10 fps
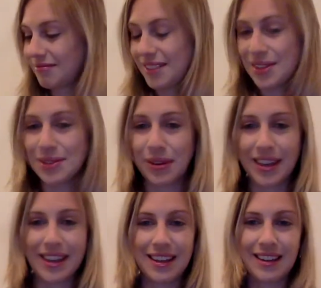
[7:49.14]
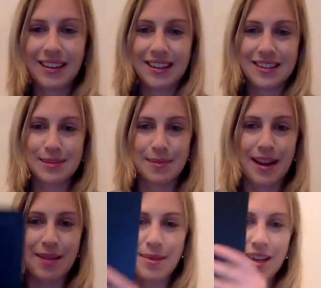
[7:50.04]
So here is
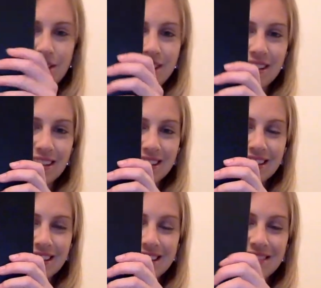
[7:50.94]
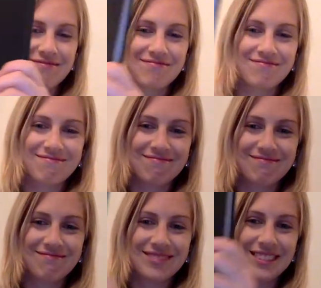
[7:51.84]
my PhD thesis.
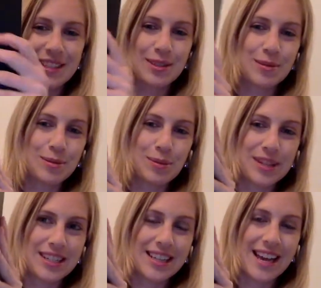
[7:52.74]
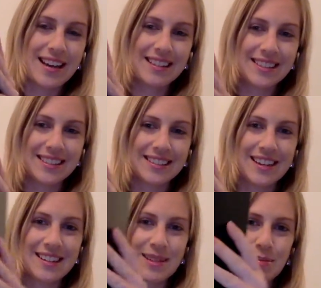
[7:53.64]
It's all printed out and nice and